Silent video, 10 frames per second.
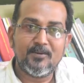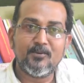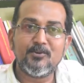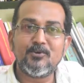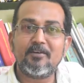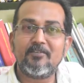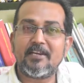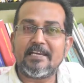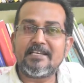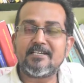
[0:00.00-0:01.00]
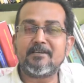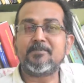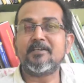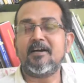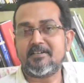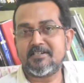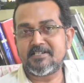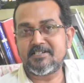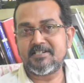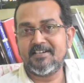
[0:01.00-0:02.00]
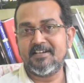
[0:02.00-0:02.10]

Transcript: Would you ever interrupt an artist?